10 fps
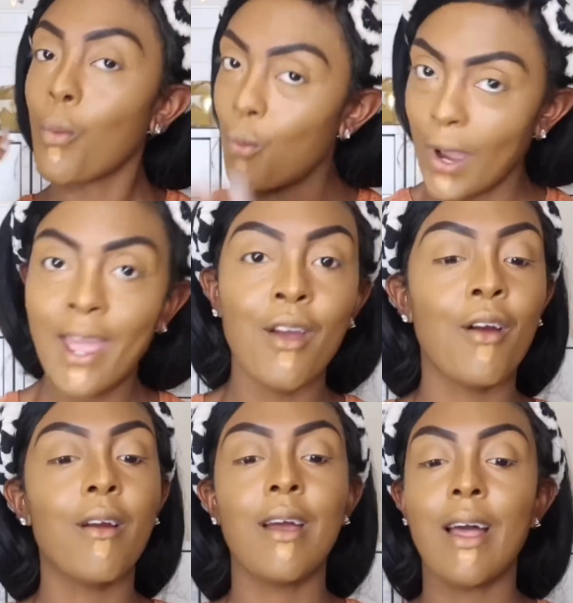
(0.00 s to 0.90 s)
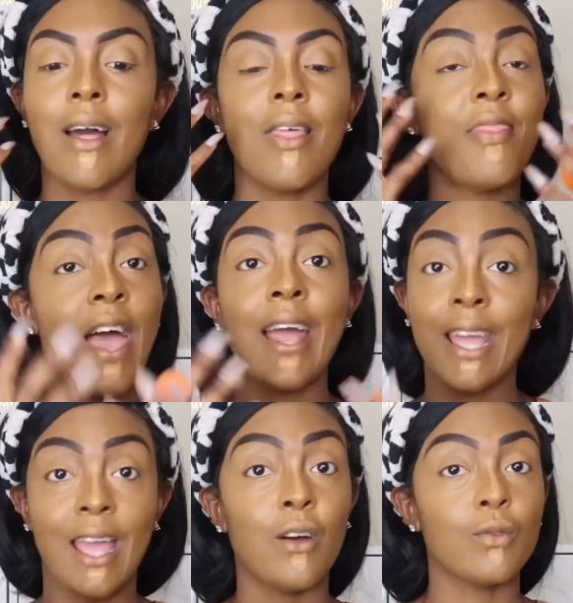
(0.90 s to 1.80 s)
where that
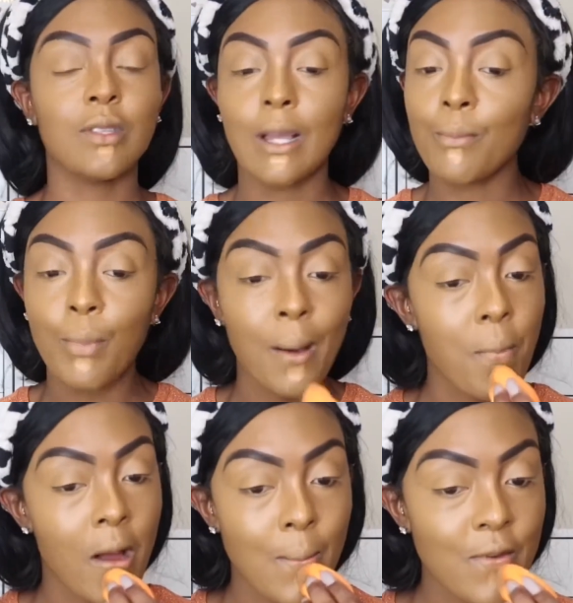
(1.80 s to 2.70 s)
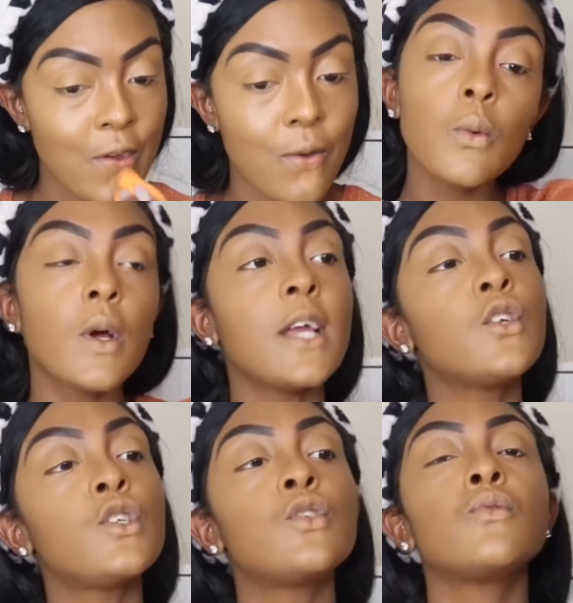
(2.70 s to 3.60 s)
counts. I promise you. What I
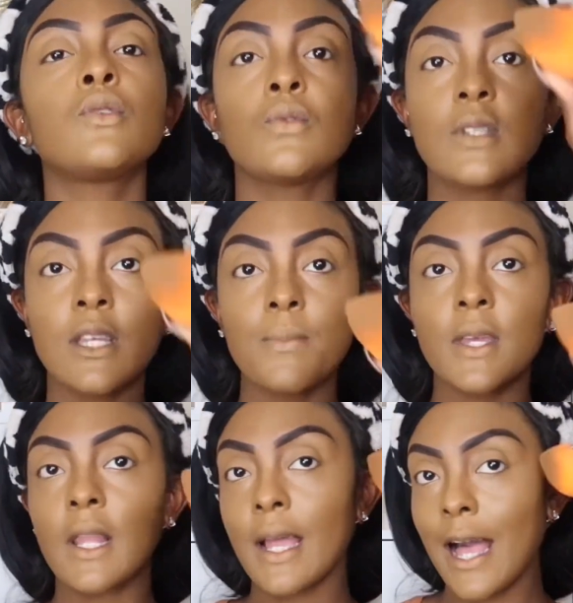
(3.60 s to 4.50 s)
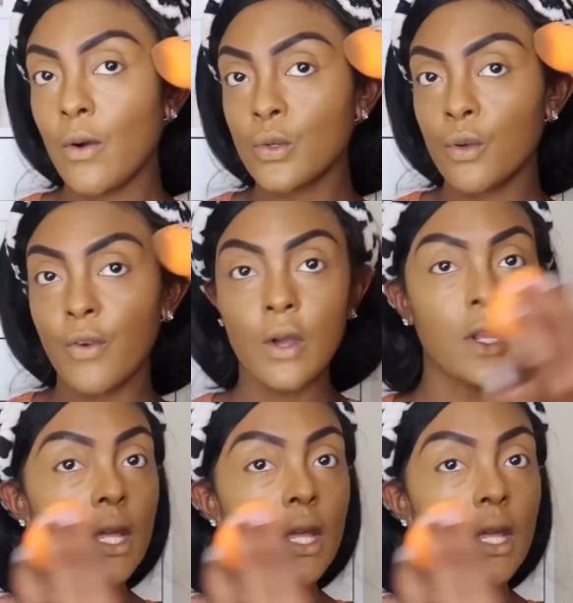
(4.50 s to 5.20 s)
usually do is do the same thing like how I do around